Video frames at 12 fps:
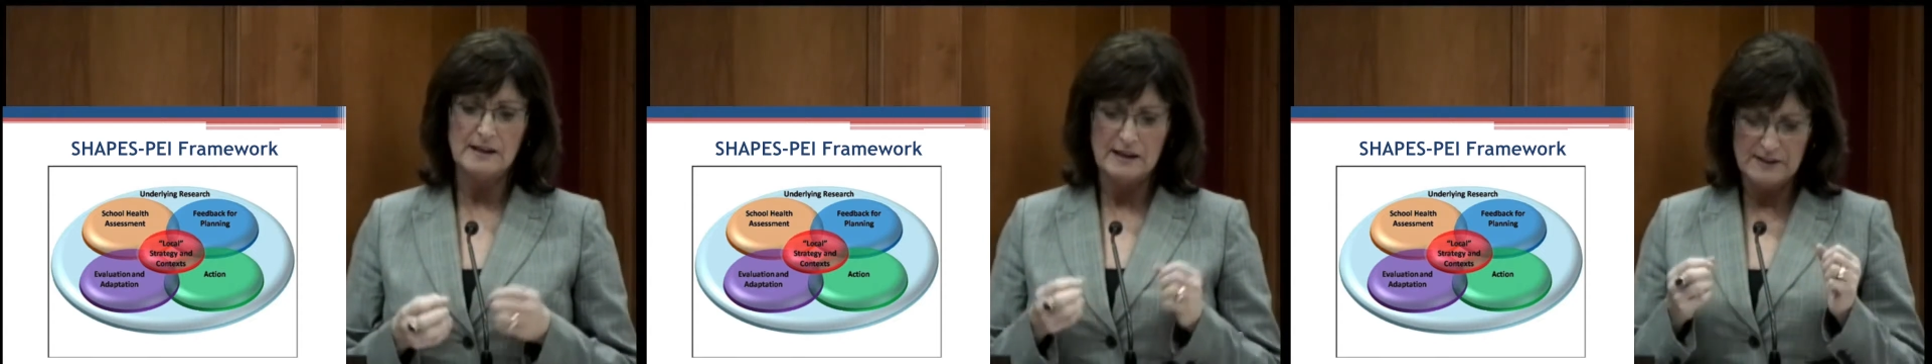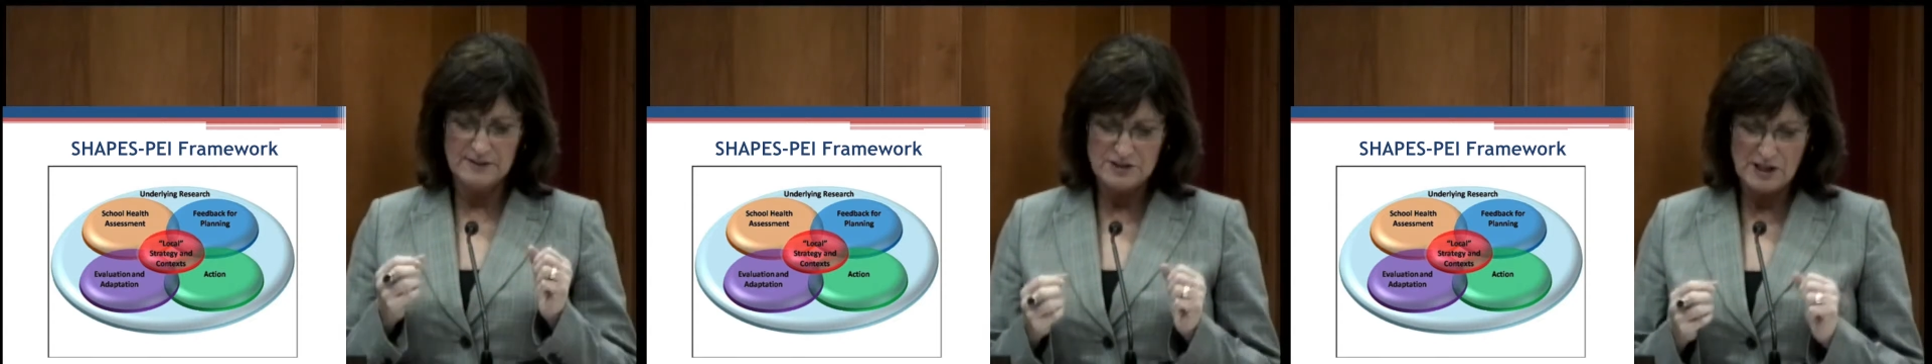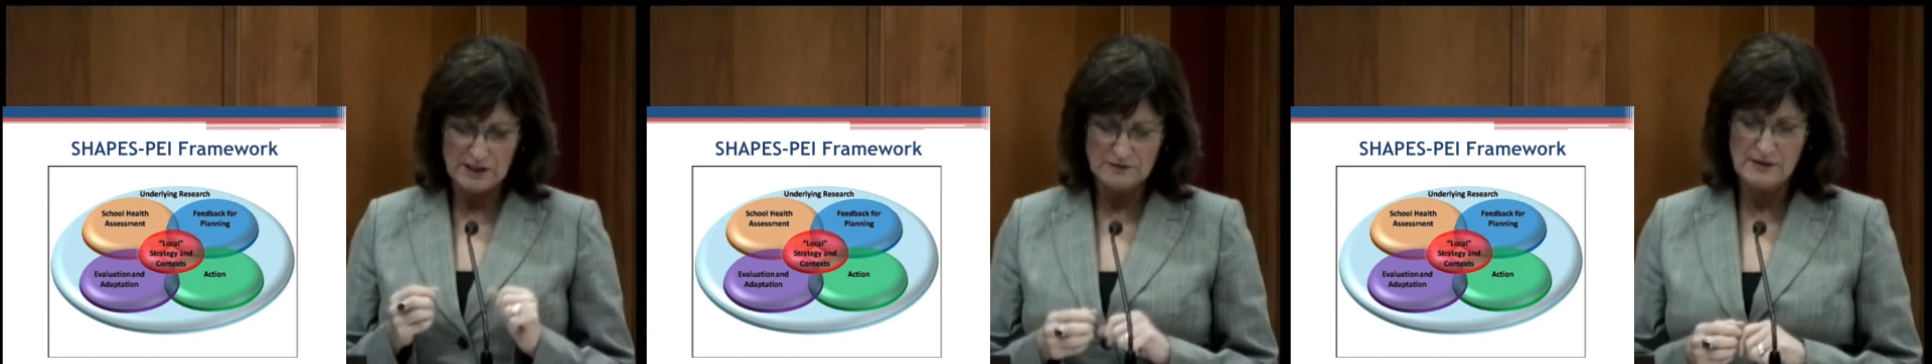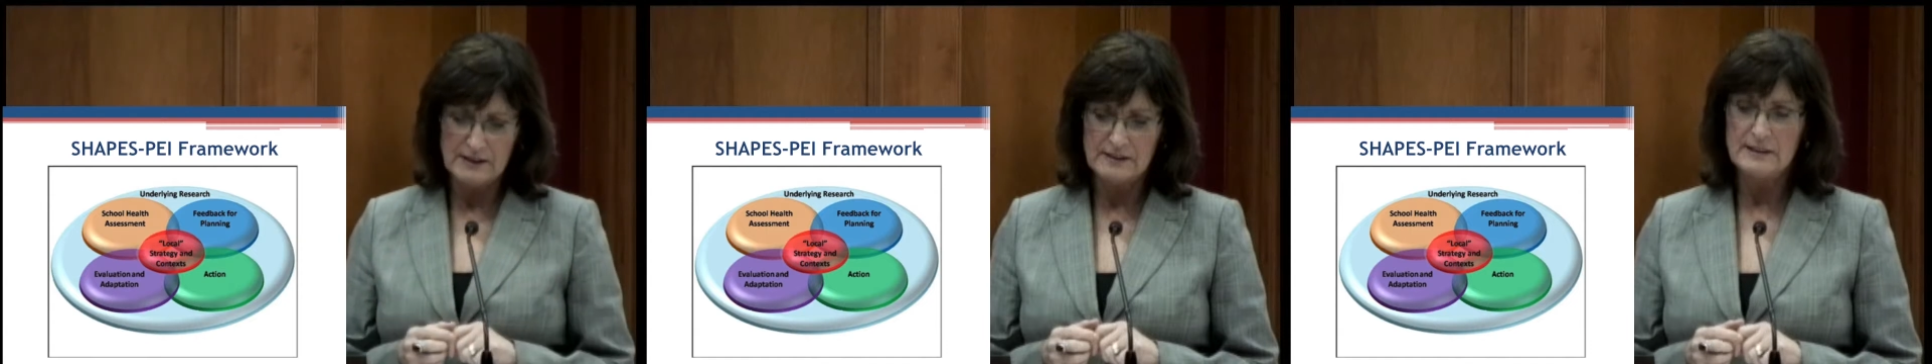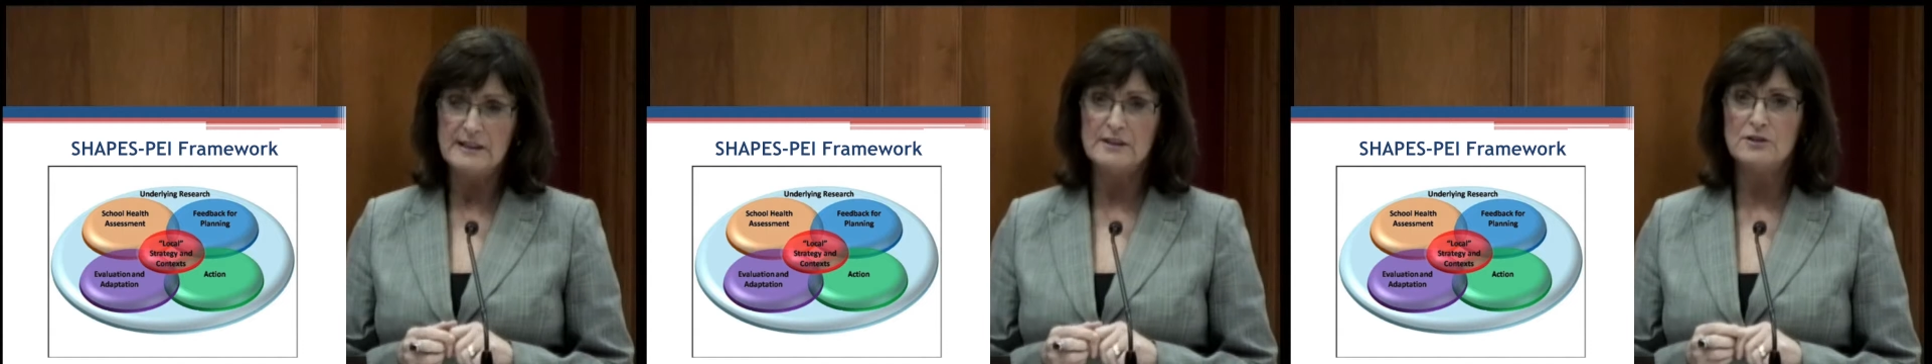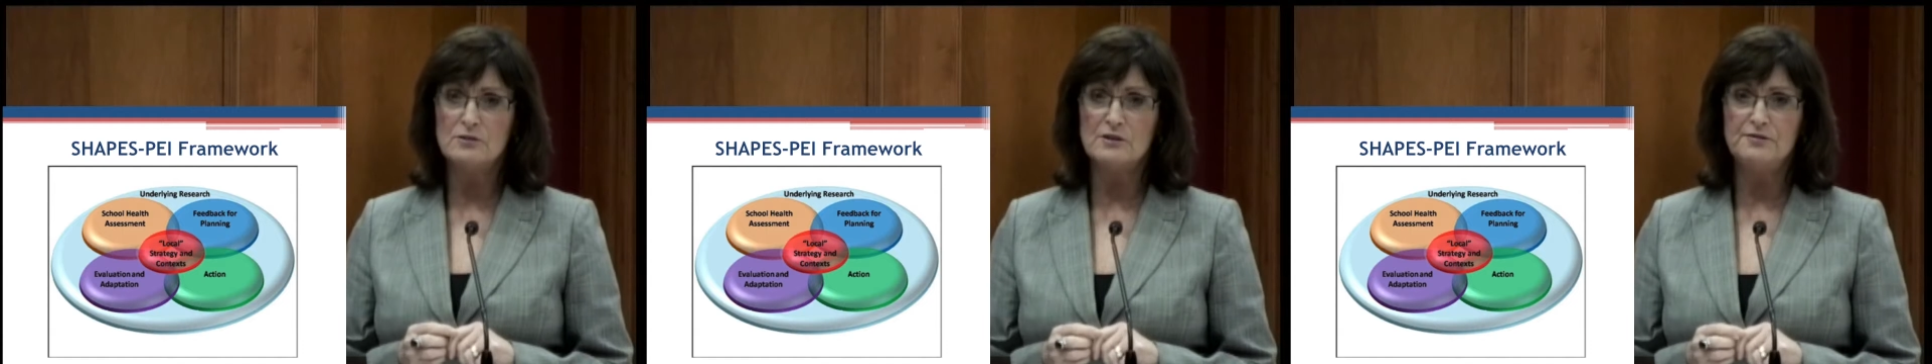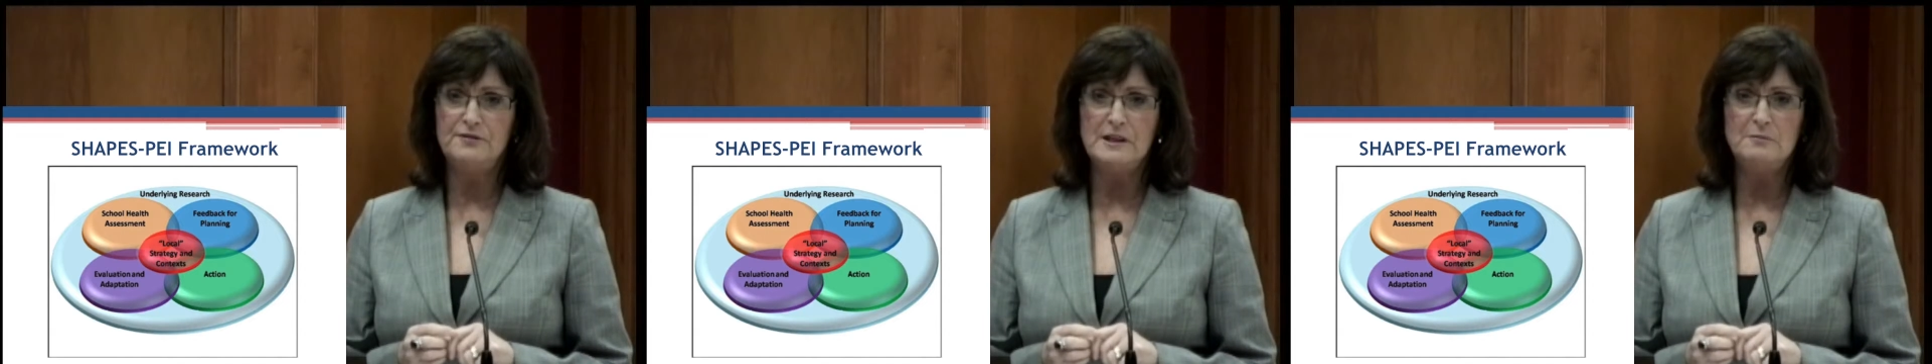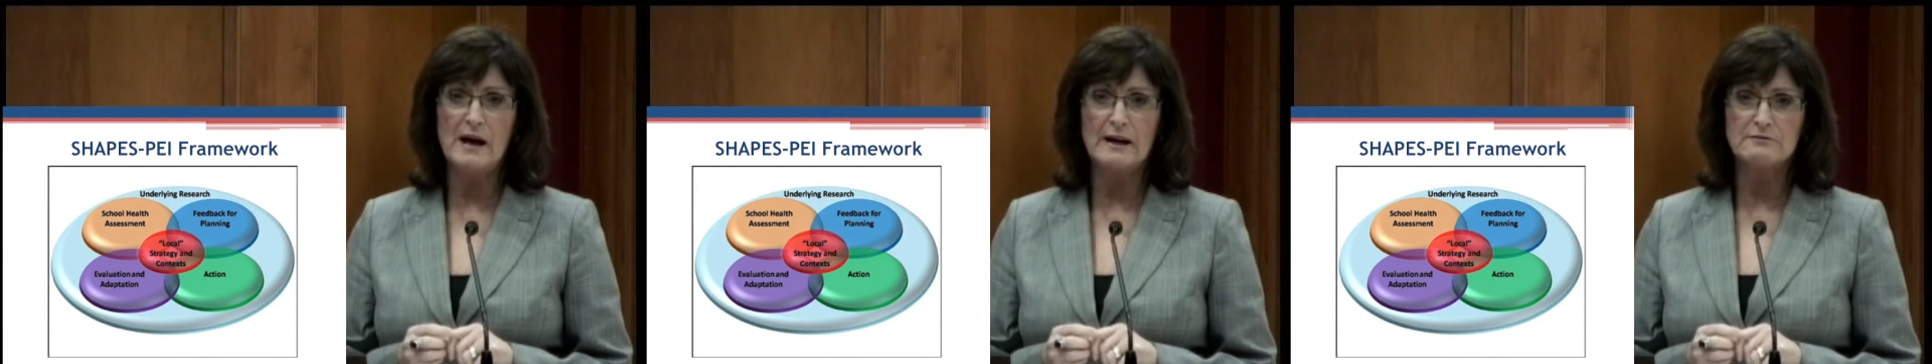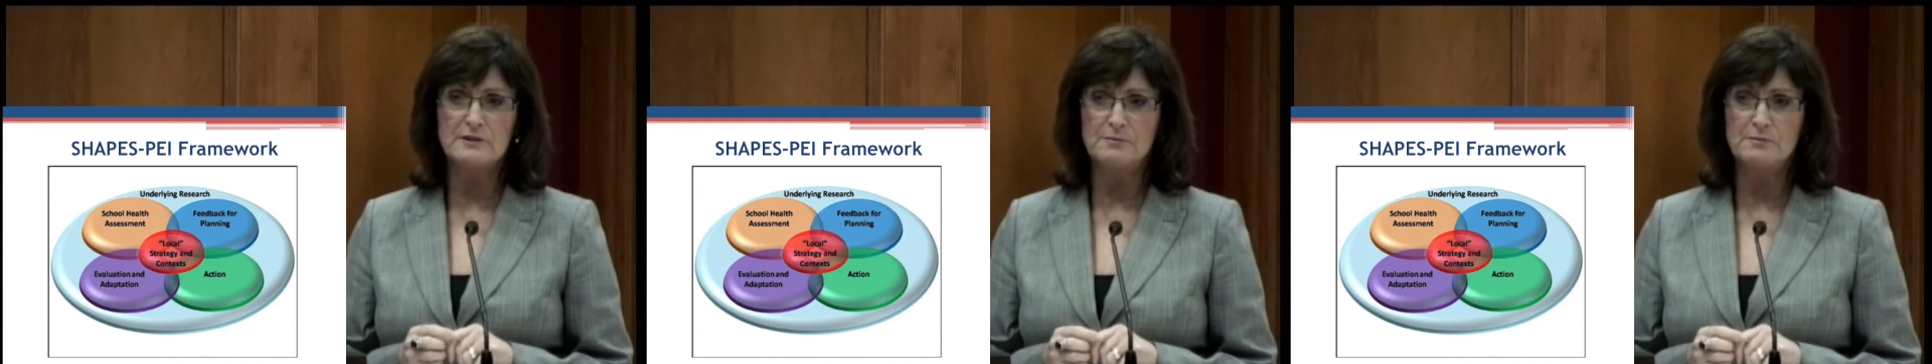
is generated into a feedback